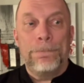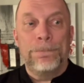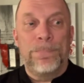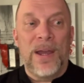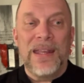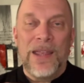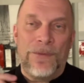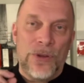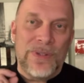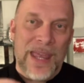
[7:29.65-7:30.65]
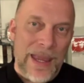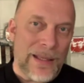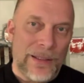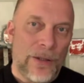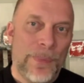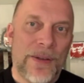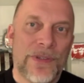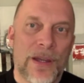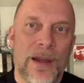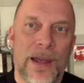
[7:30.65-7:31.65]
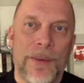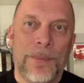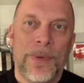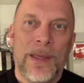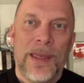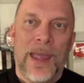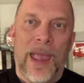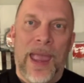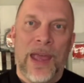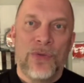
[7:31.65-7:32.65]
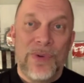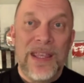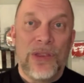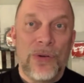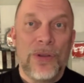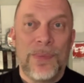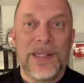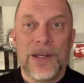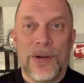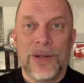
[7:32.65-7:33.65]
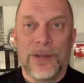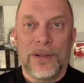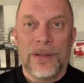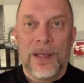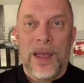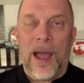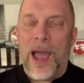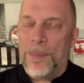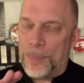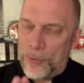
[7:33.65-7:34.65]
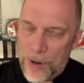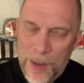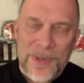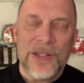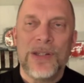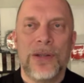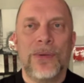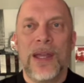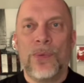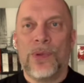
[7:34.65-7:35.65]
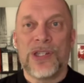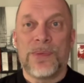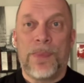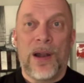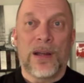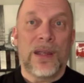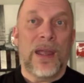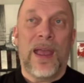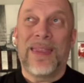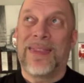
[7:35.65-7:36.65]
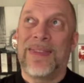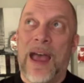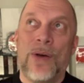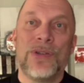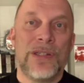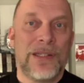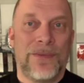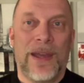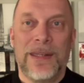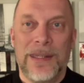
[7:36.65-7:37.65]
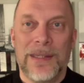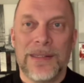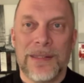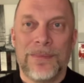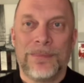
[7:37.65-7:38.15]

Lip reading: But if you take a little bit of time and read through the material, I promise you it will spark thousands of ideas.